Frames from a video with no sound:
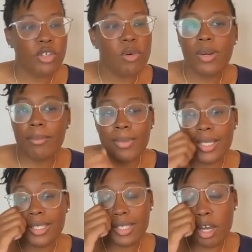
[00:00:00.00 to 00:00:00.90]
You don't want a
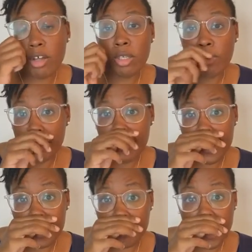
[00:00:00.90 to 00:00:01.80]
business that only works
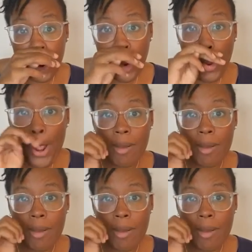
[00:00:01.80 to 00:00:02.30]
because you're there.